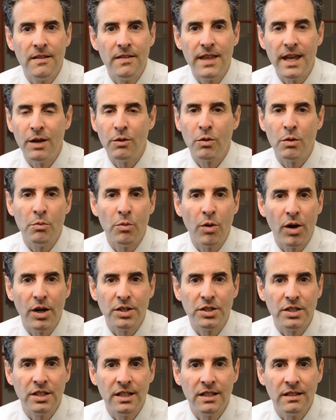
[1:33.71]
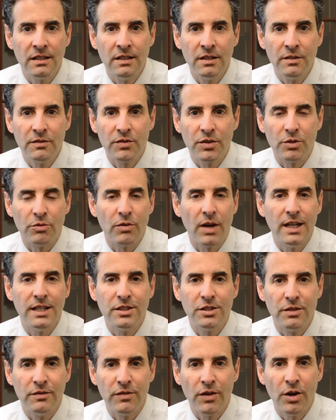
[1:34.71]
They were marching for the
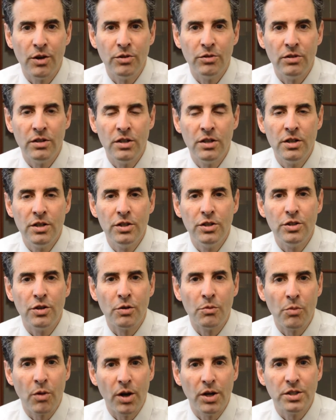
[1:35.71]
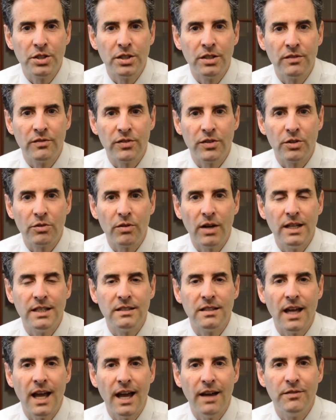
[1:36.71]
right to vote. You're marching for the right
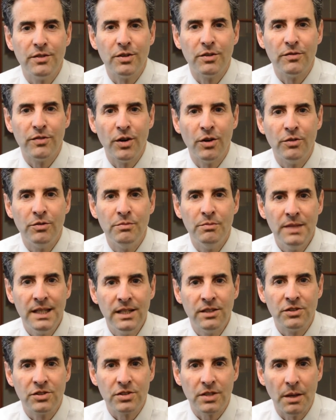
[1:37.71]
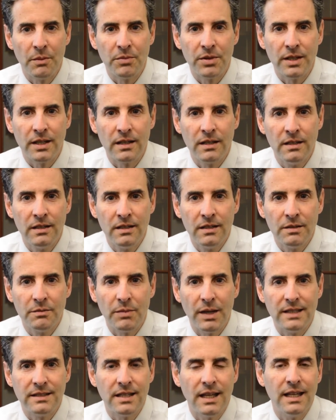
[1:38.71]
to have your vote mean something
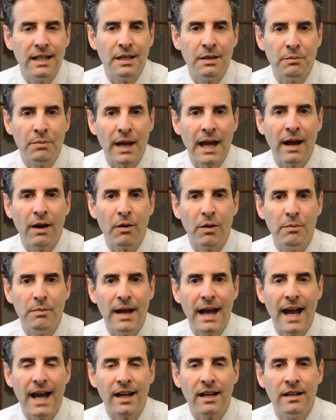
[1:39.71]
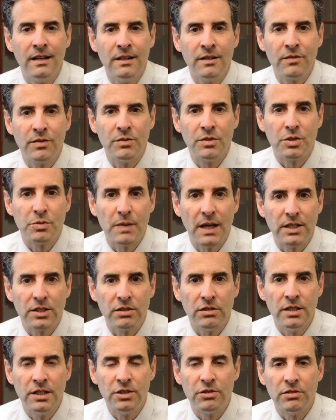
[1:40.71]
by taking power back from the
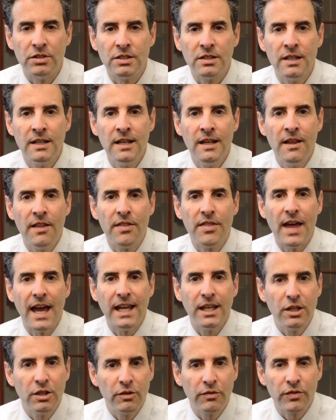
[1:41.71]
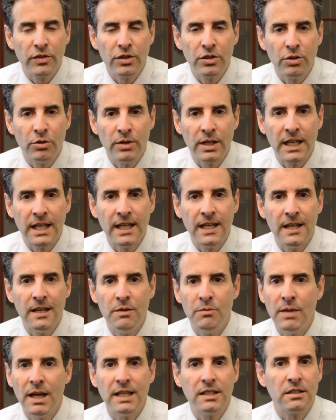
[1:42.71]
special interest. Thank you for doing it.
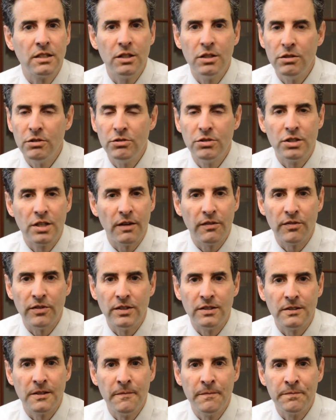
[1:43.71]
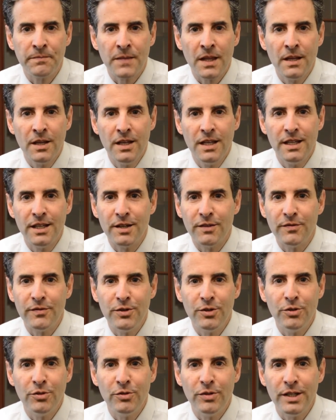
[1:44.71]
It makes a huge difference in a
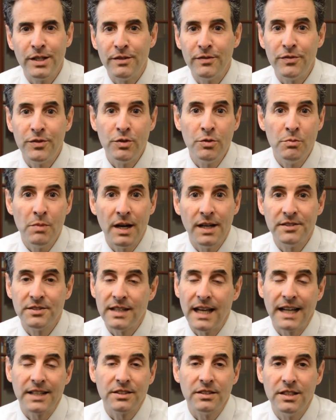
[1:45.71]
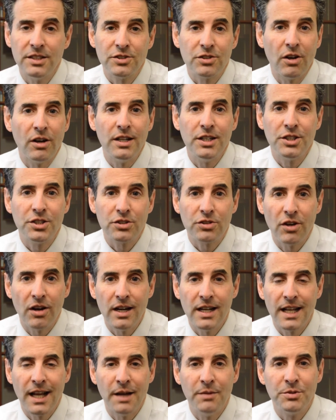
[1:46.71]
few in a few months actually it's already
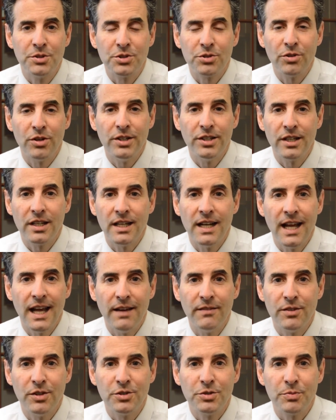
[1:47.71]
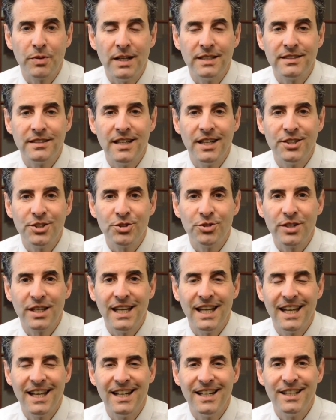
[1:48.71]
starting i'm sure you're going to have those presidential
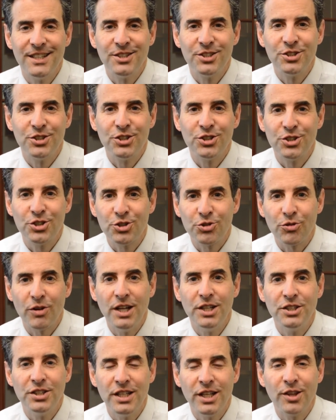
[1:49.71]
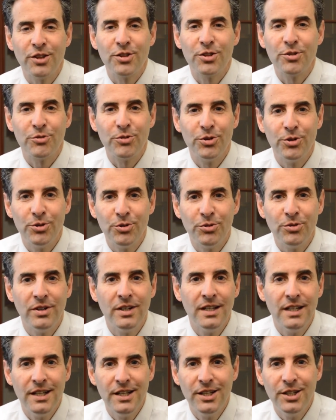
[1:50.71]
candidates just trudging through
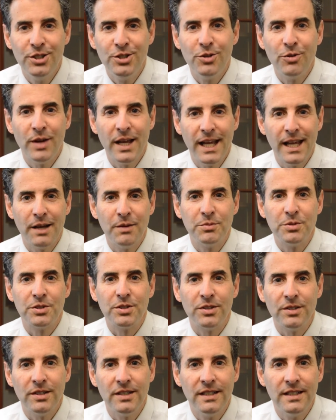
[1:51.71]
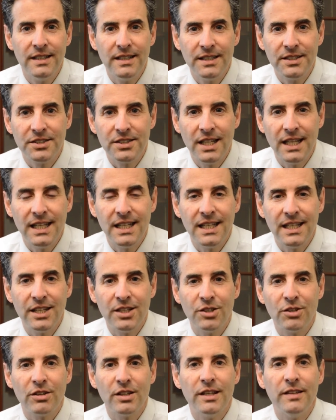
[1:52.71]
new hampshire standing
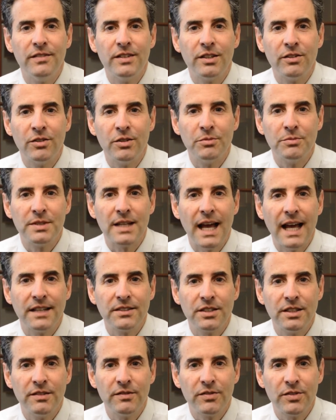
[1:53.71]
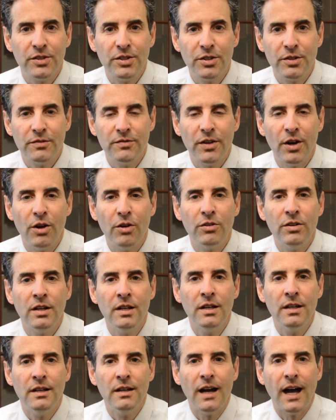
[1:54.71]
in your living rooms asking for your
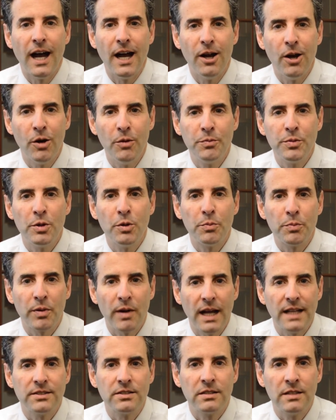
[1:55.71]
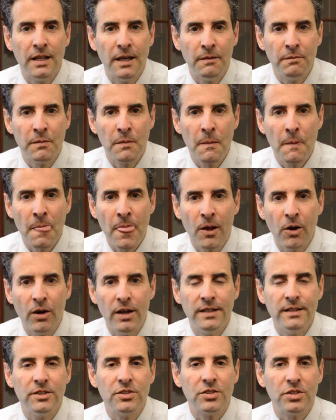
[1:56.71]
vote i hope you'll press them
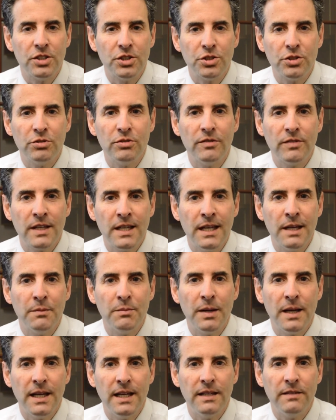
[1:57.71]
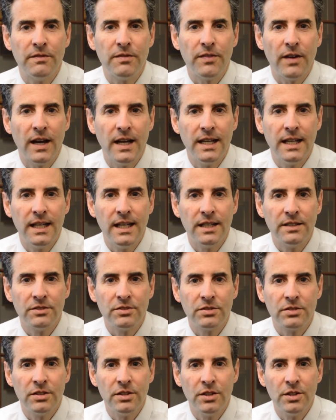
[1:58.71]
on this issue of campaign
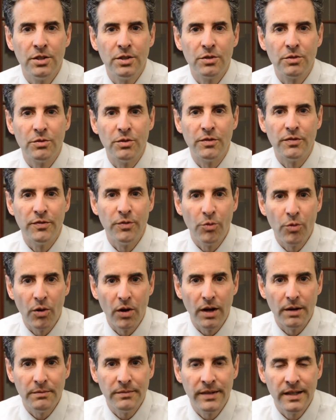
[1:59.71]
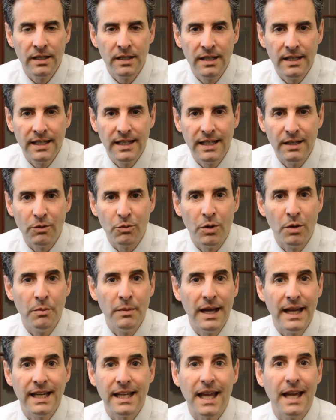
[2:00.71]
finance reform it will
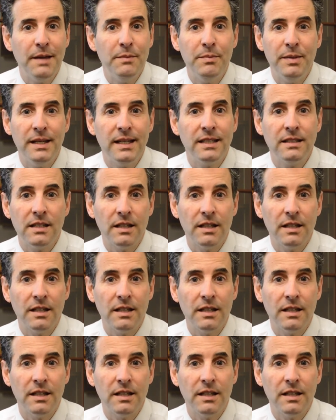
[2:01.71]
make a big